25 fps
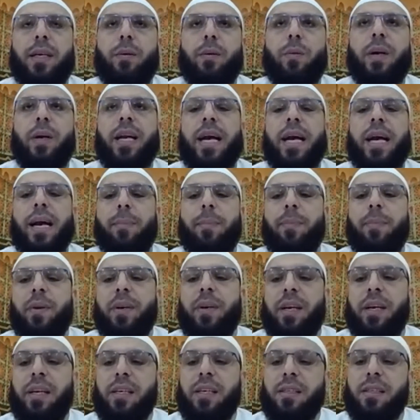what
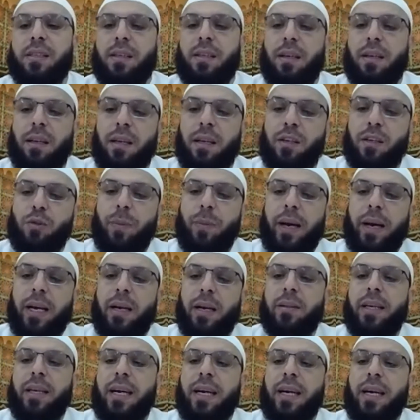happened is that Allah
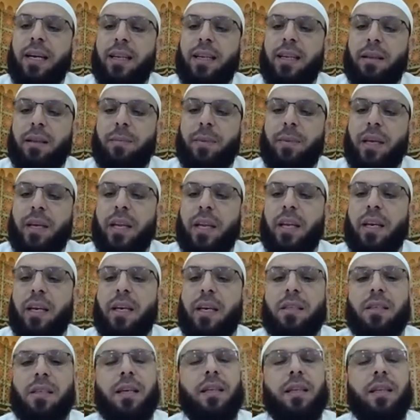subhanahu wa ta'ala, in the beginning,
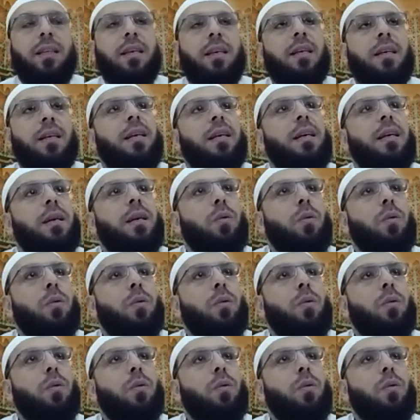He said,